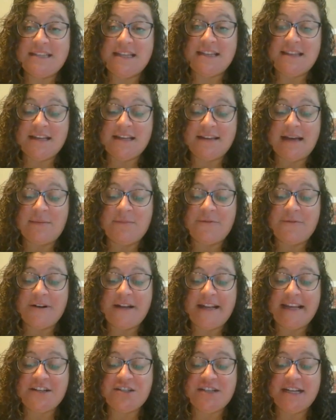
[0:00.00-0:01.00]
in the
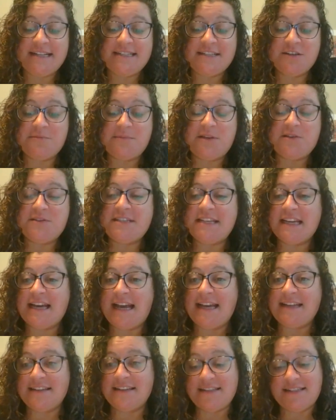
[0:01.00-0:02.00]
comforting, gentle music
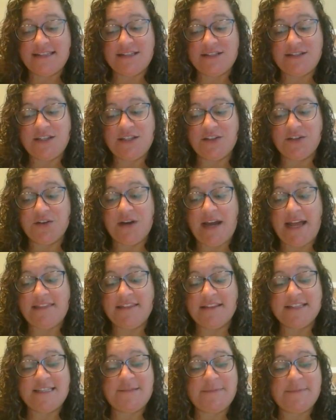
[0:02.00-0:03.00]
I listened to and
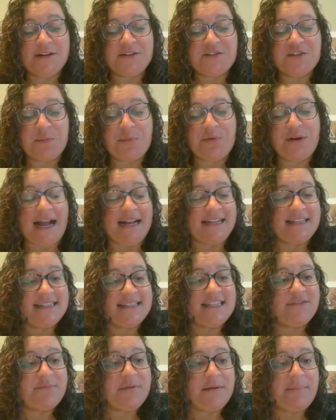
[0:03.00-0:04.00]
the spiritual practice
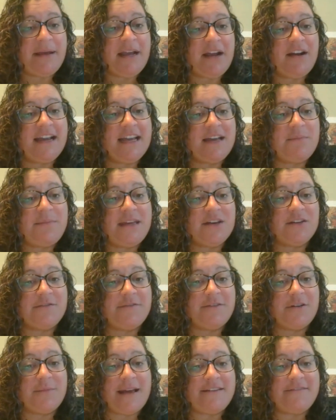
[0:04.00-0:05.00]
of preparing a meal
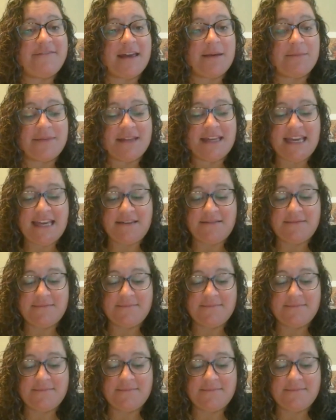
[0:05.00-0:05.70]
for my family.